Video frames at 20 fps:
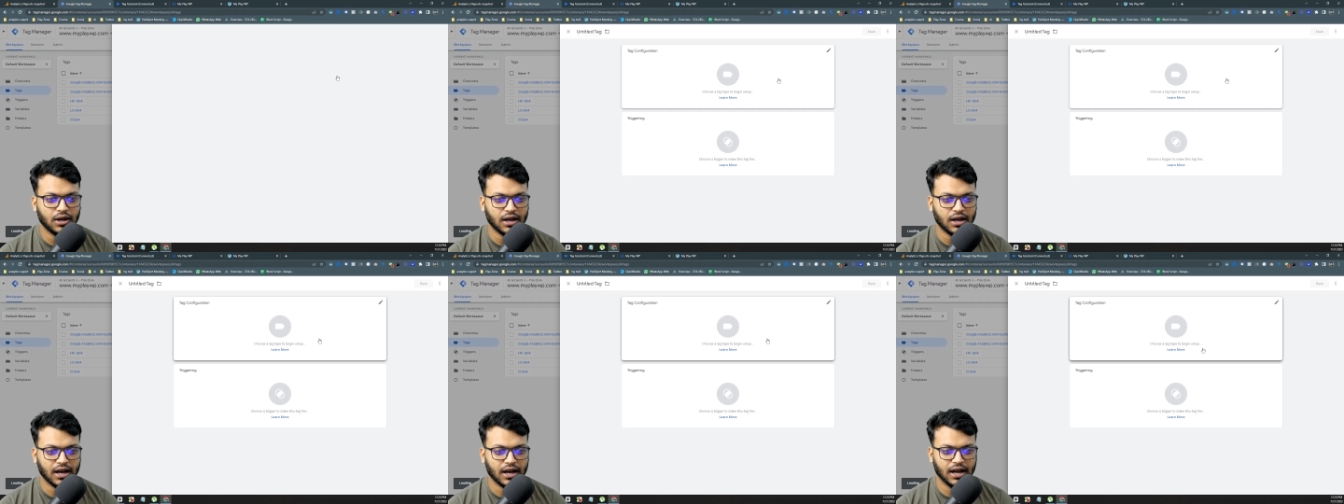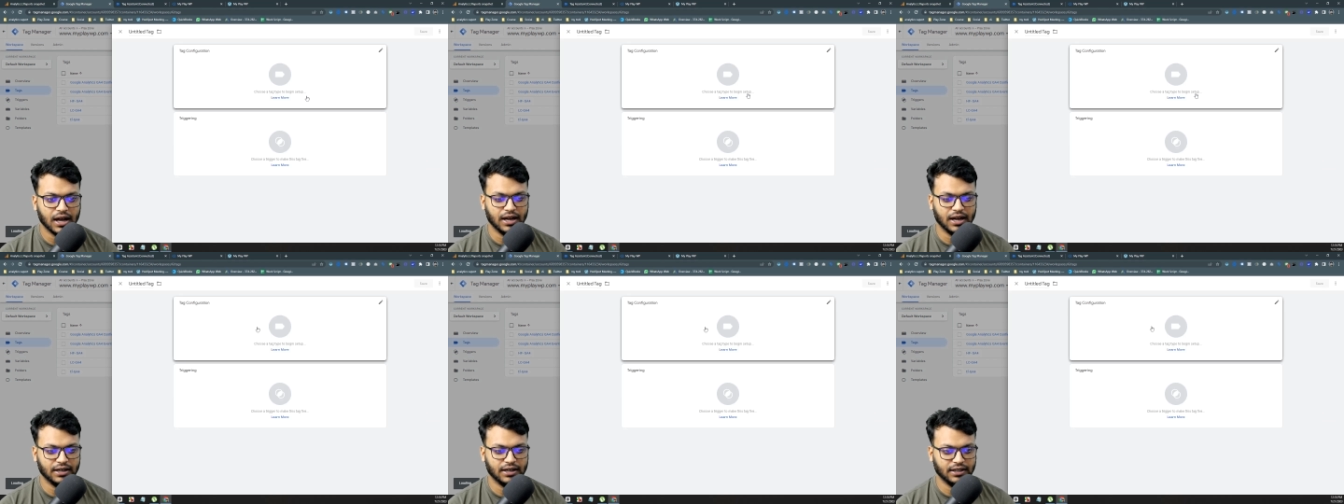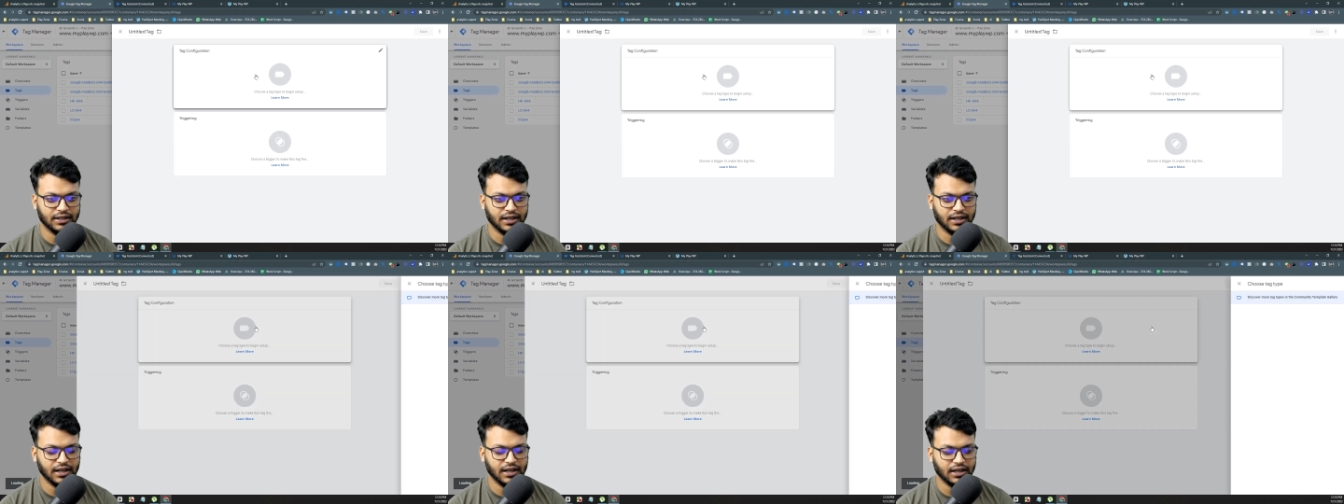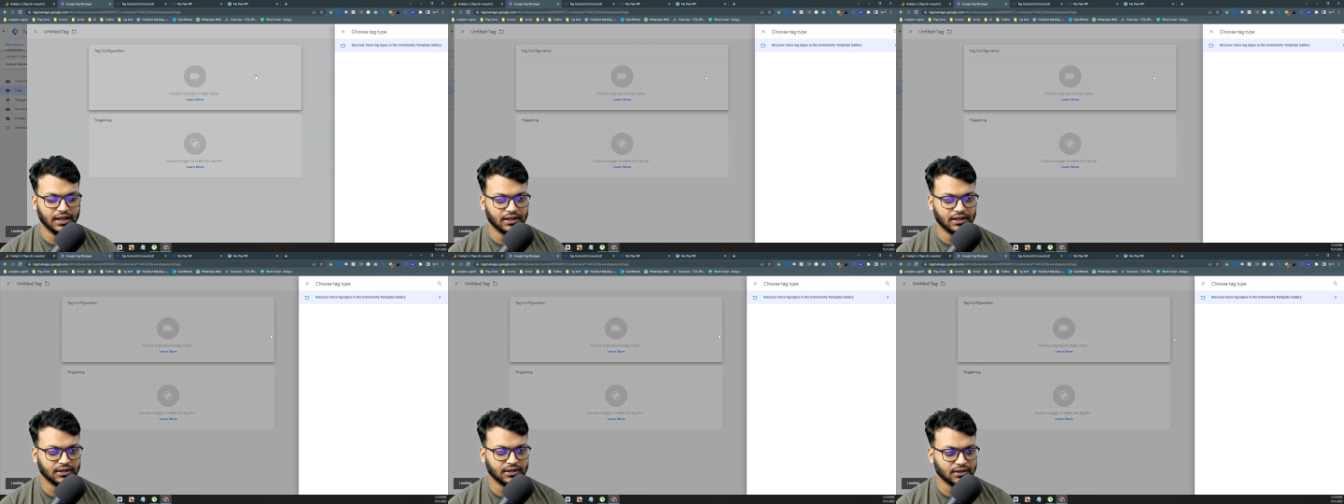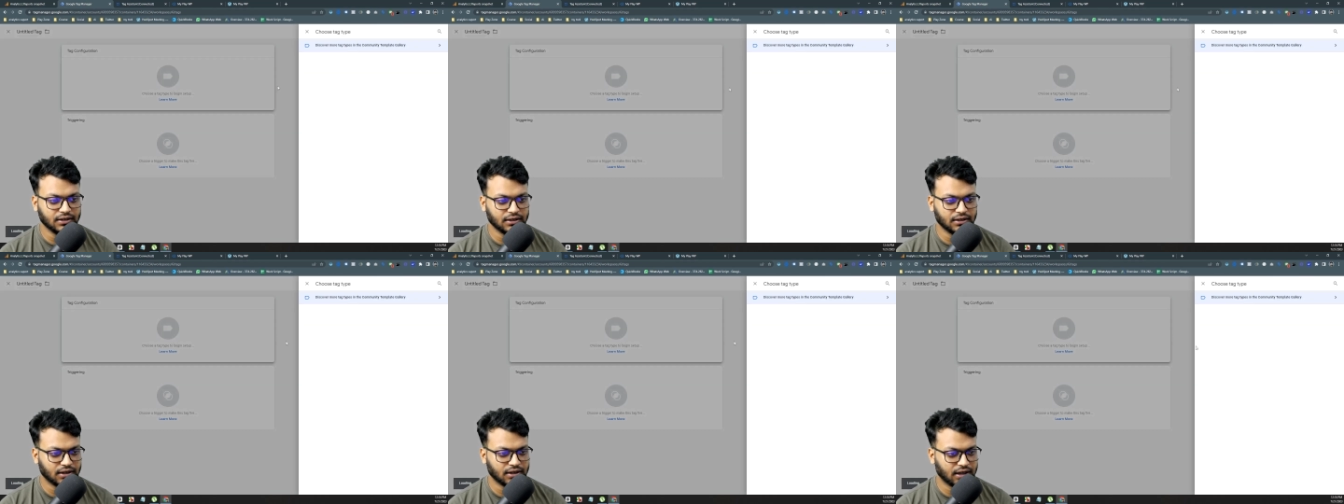and then
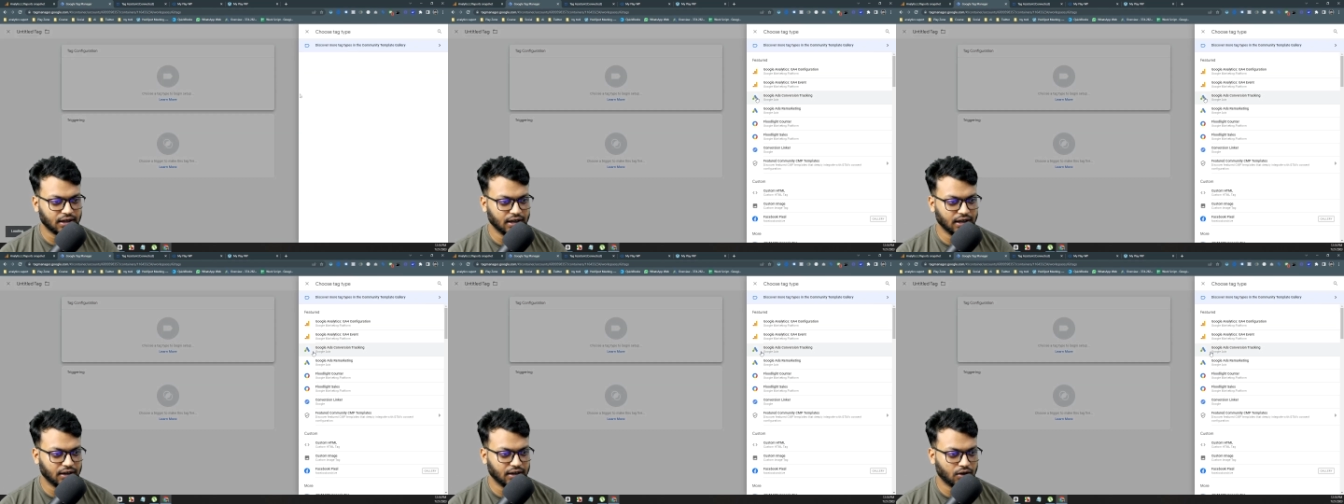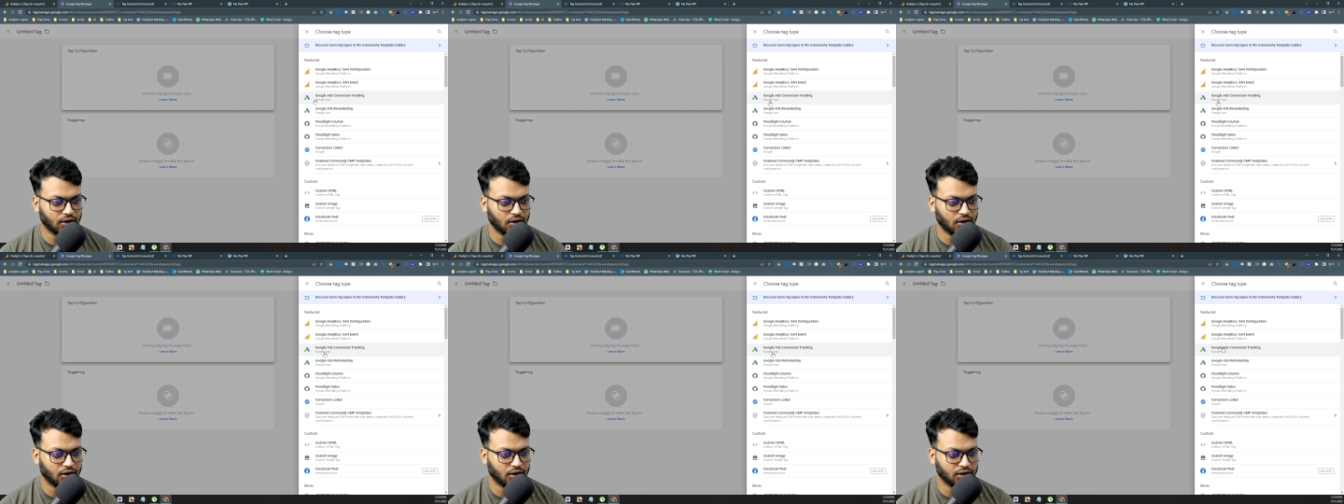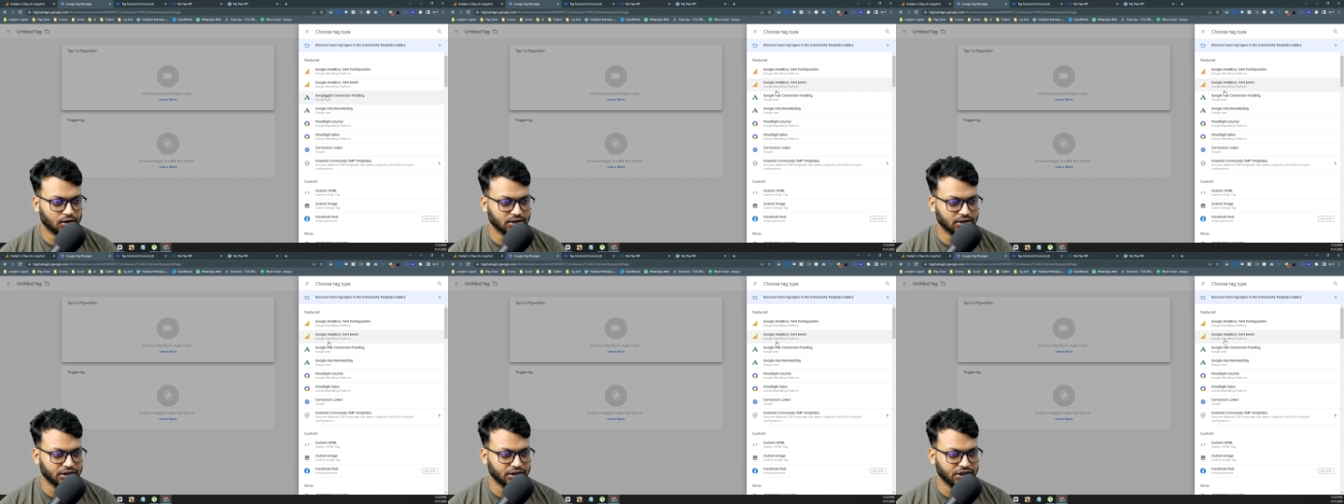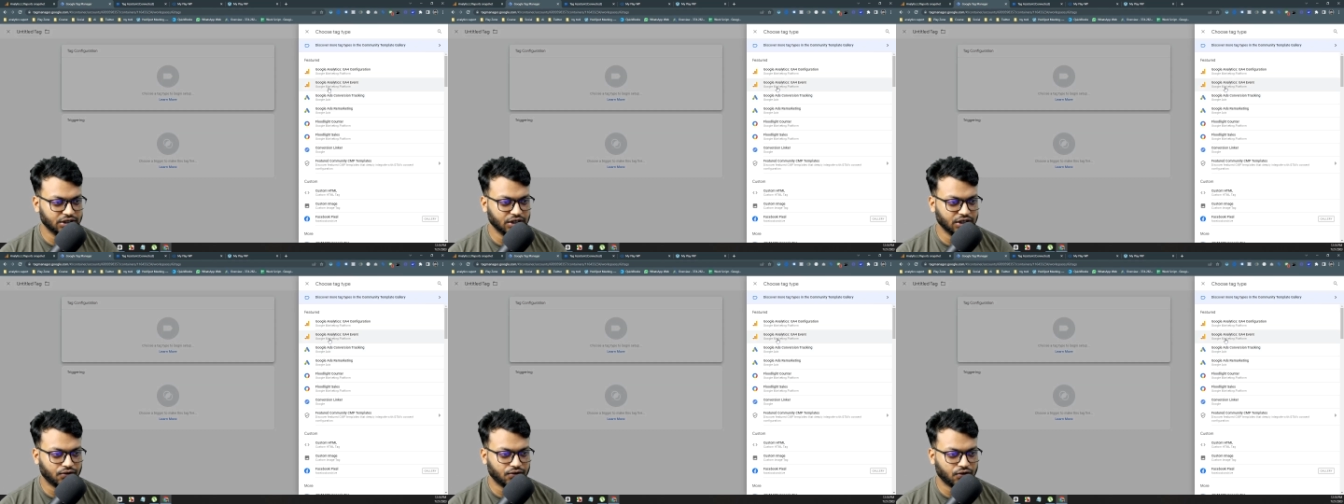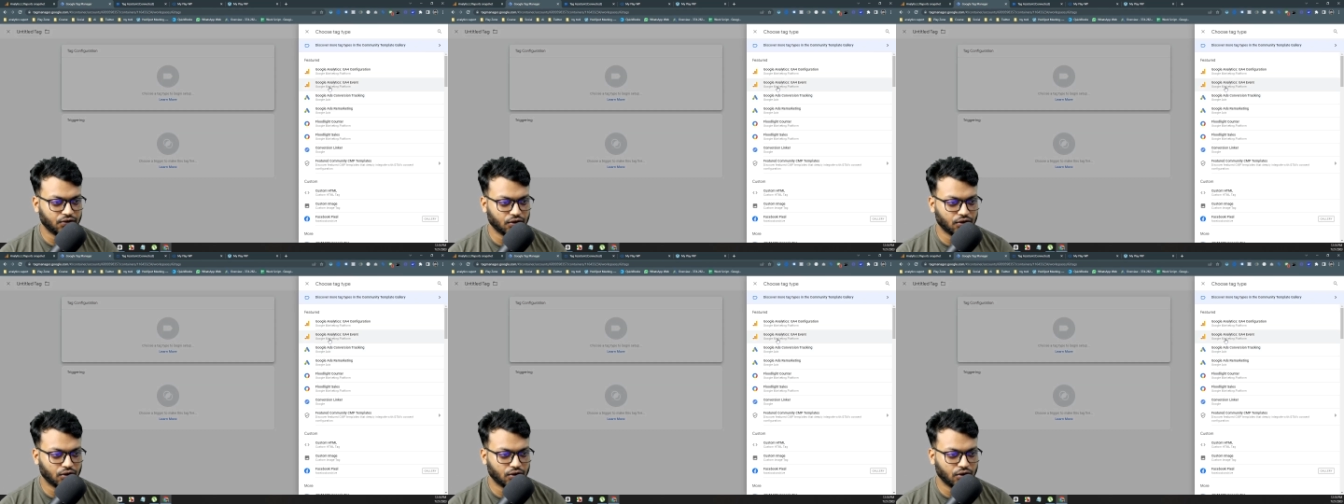click on
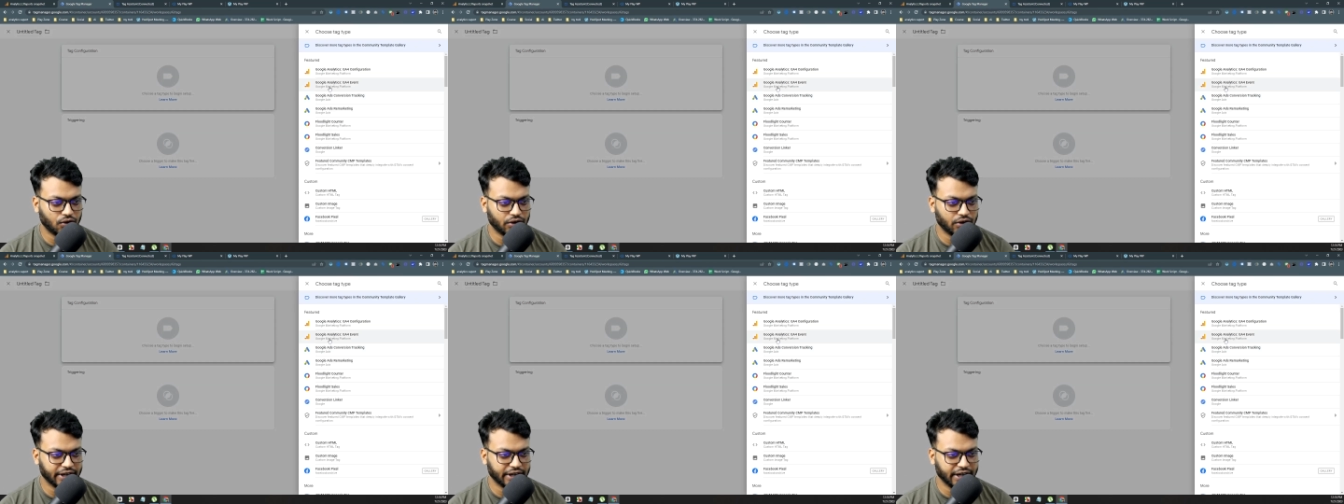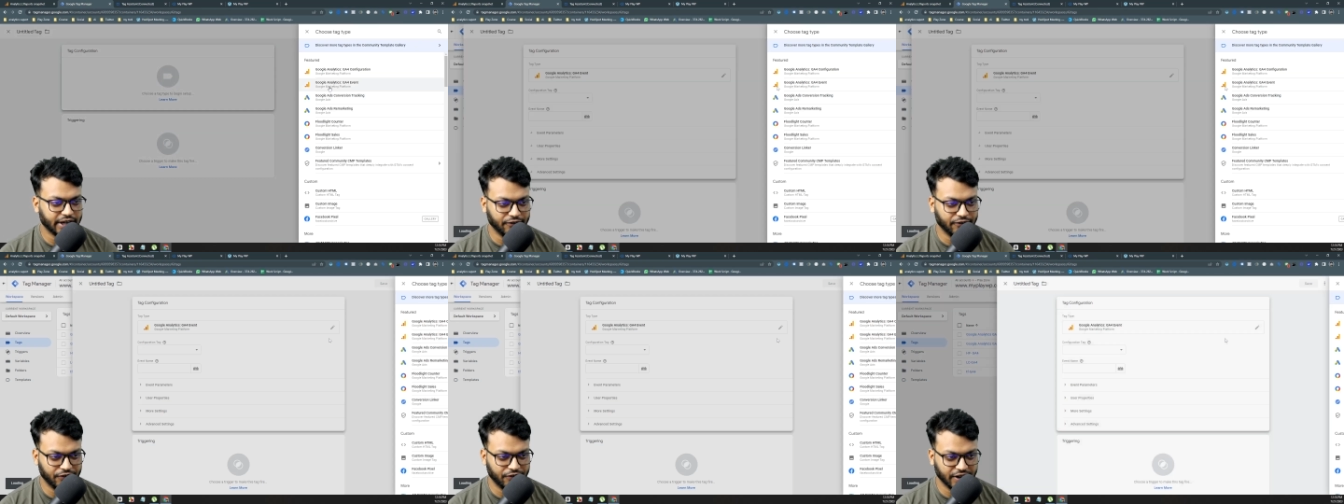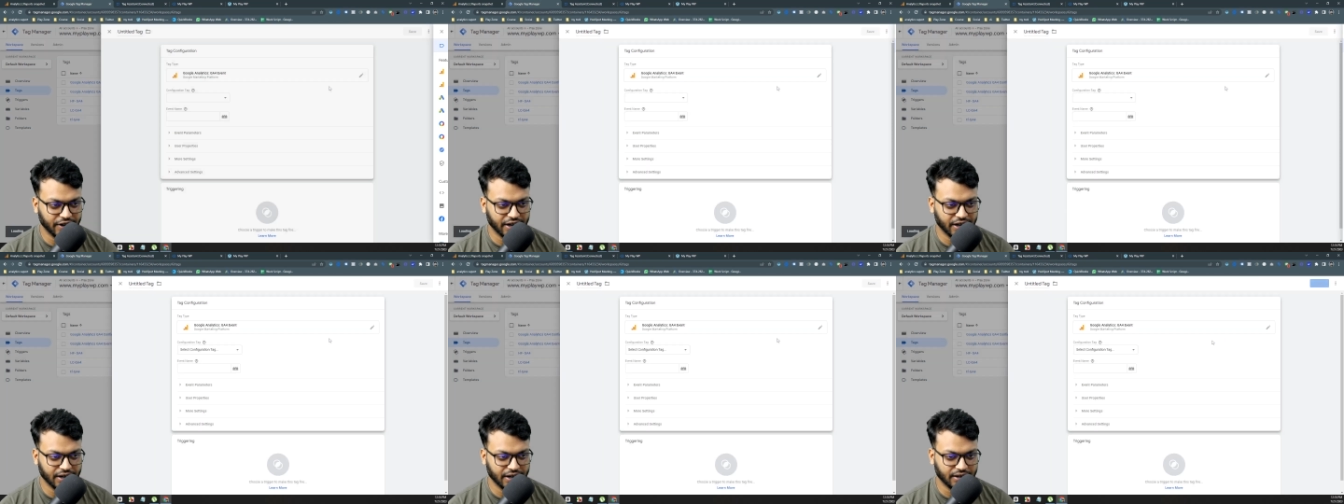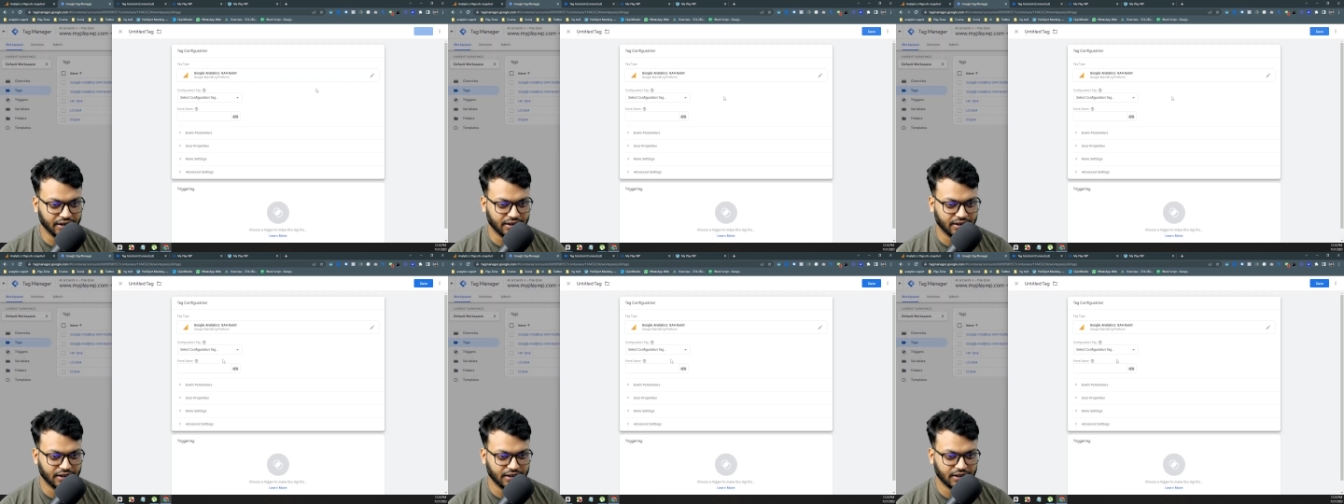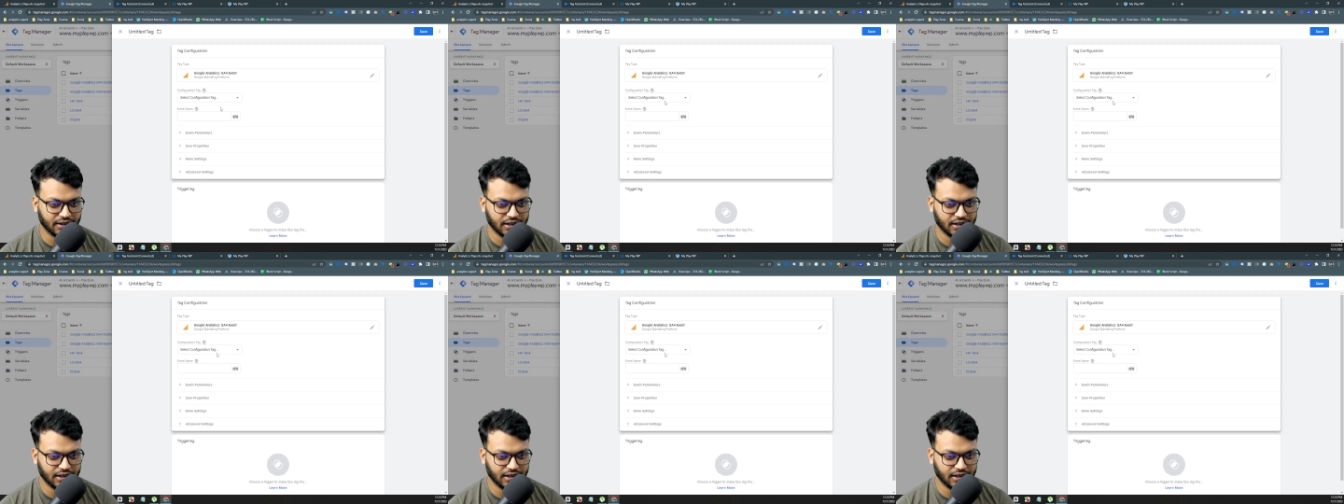ga4 event